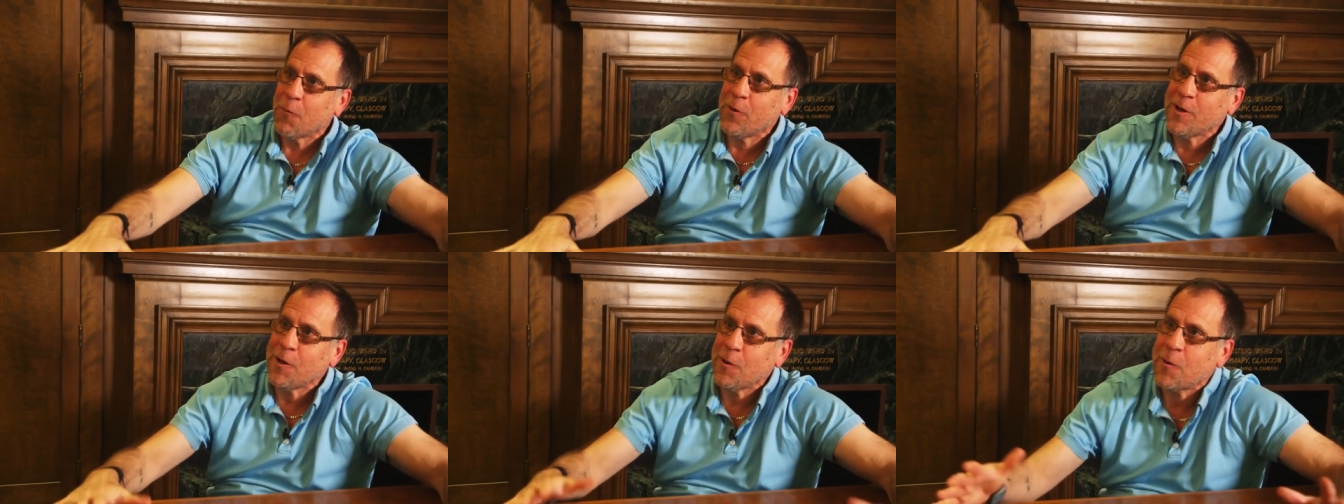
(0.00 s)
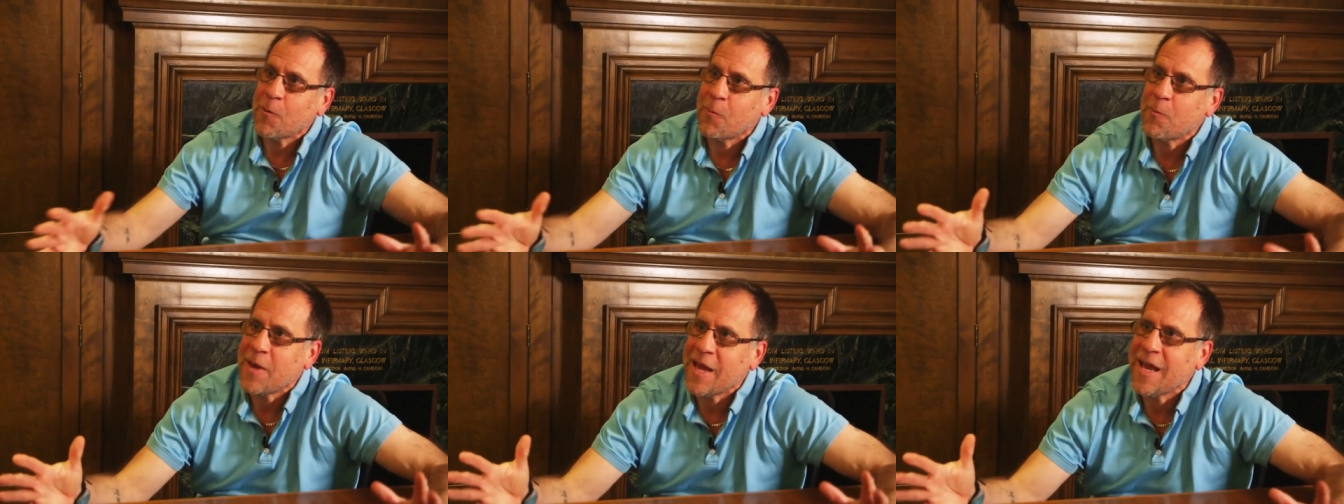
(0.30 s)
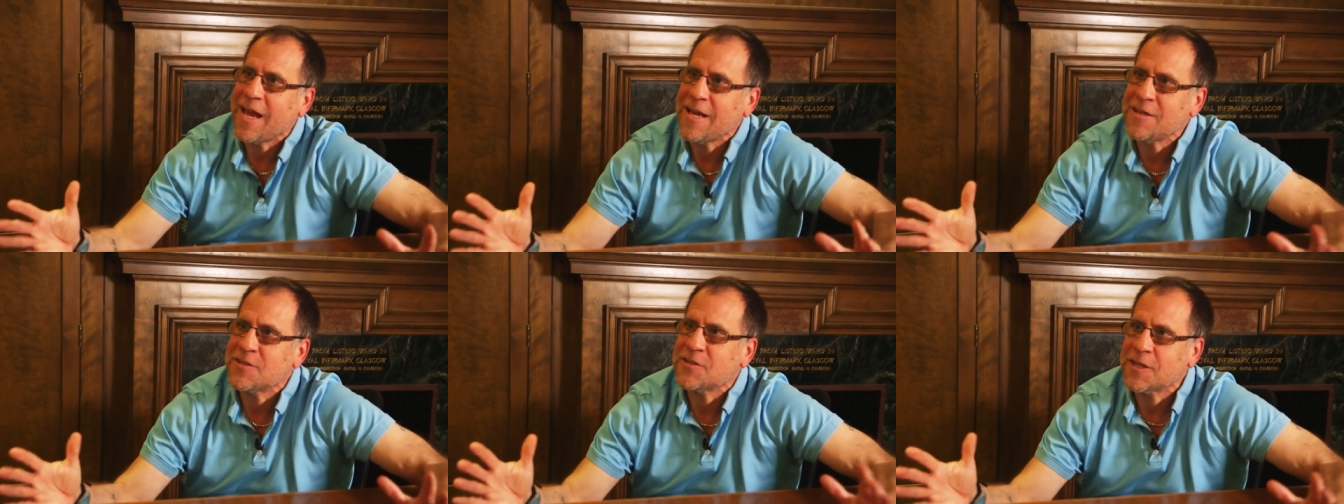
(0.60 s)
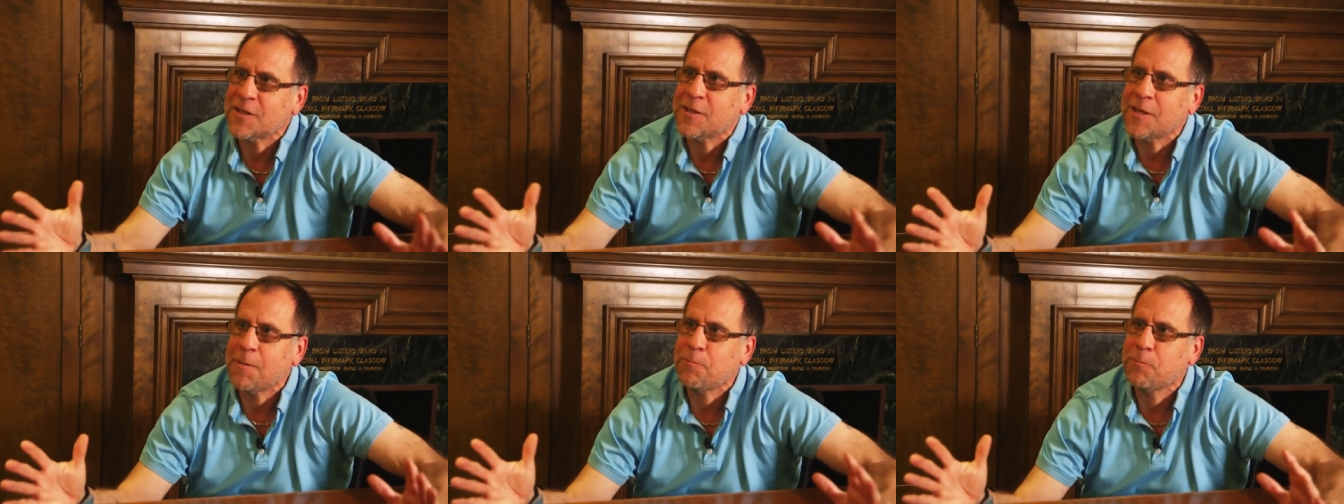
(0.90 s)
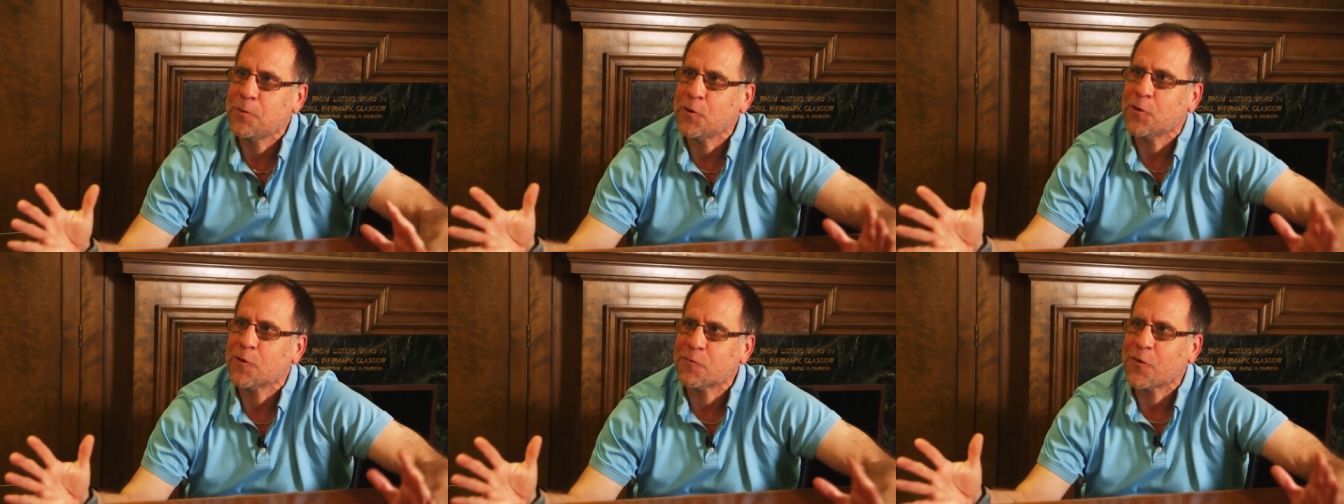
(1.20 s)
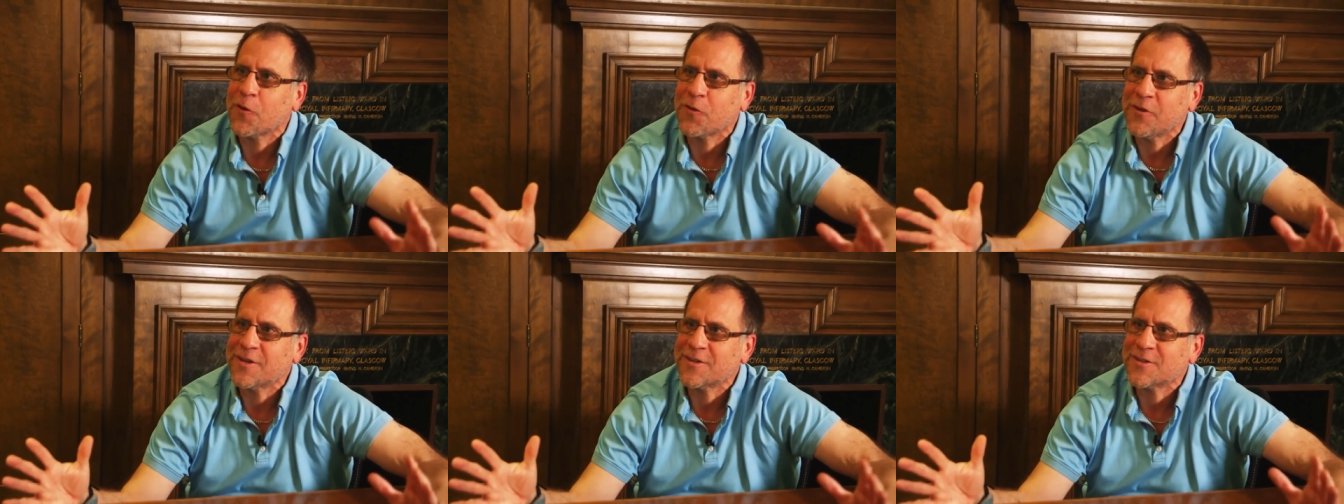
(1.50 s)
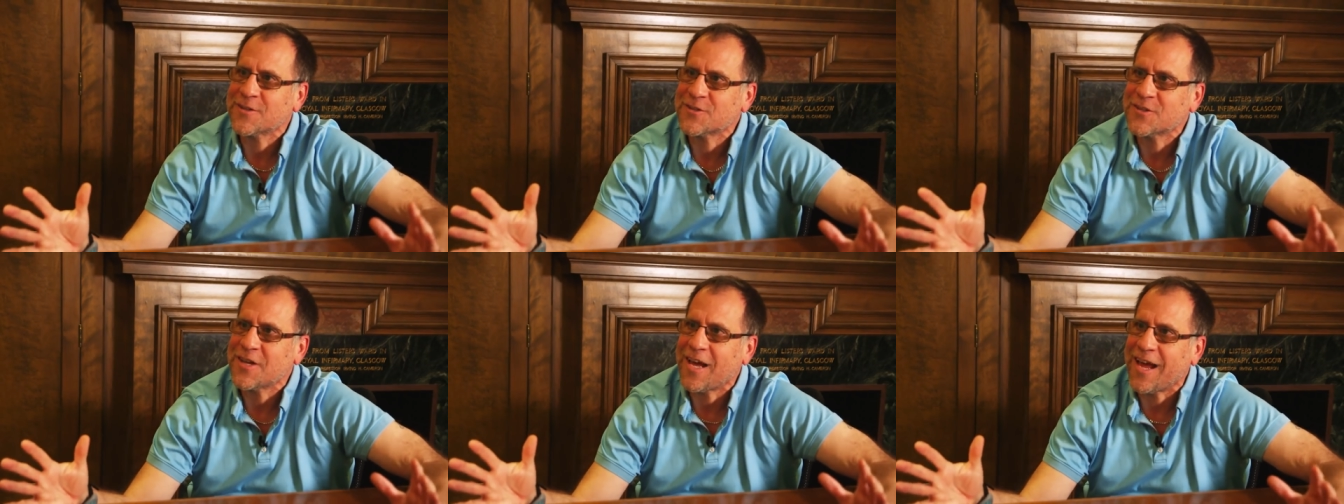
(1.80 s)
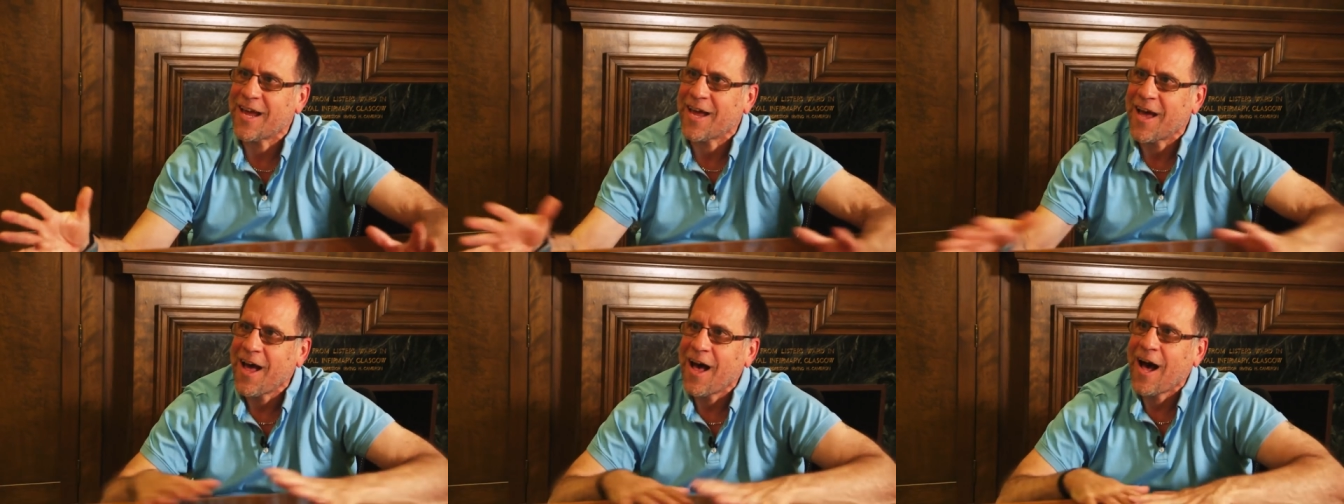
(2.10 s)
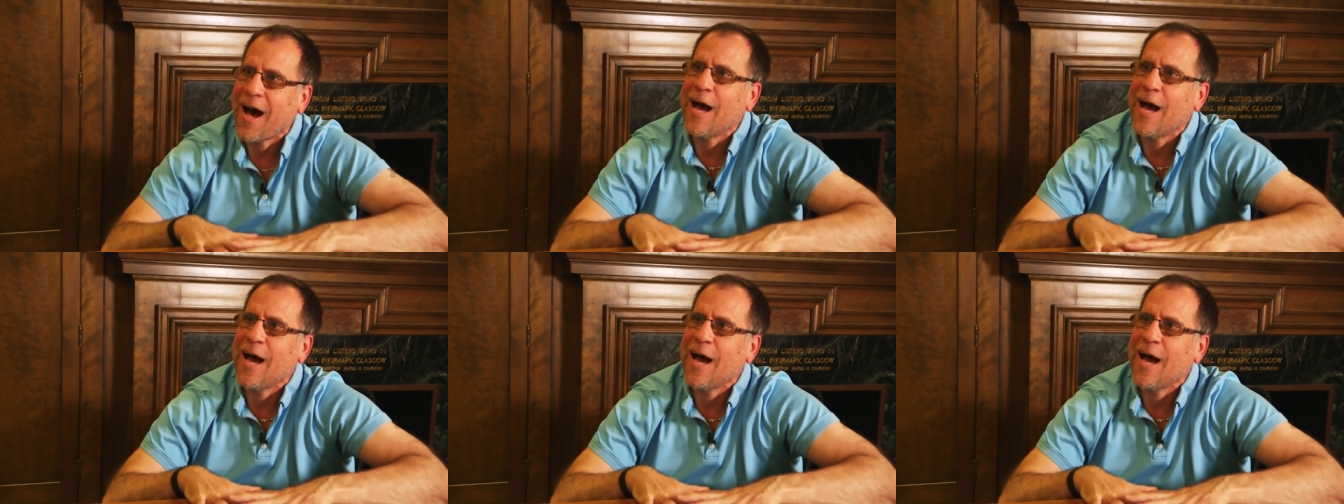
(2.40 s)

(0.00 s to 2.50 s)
What an amazingly beautiful thing to say!